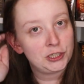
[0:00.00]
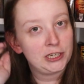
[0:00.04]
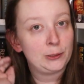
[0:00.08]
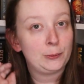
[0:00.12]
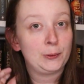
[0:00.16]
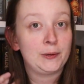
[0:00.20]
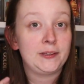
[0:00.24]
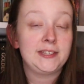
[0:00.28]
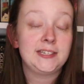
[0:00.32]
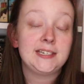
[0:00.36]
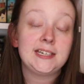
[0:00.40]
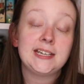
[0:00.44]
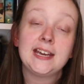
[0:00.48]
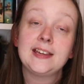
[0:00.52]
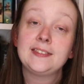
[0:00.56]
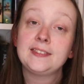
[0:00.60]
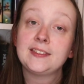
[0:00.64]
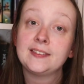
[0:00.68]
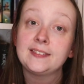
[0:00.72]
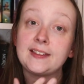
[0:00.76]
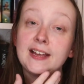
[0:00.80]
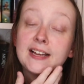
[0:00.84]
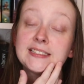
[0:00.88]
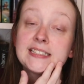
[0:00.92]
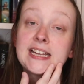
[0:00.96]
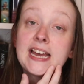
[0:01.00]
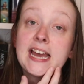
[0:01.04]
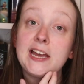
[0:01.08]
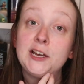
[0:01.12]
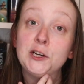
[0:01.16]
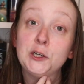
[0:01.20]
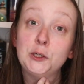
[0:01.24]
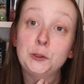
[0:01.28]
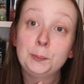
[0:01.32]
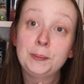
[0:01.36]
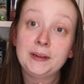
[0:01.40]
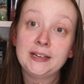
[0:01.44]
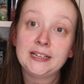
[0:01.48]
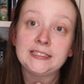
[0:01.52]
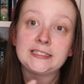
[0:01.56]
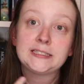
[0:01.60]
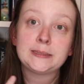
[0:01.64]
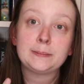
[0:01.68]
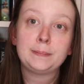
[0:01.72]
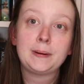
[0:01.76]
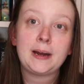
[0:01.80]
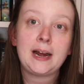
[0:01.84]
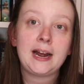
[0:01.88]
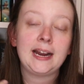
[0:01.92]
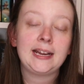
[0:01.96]
January the 10th, and that's
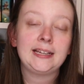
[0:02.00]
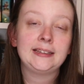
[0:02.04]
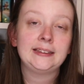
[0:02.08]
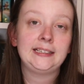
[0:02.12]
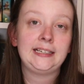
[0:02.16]
Hellbent by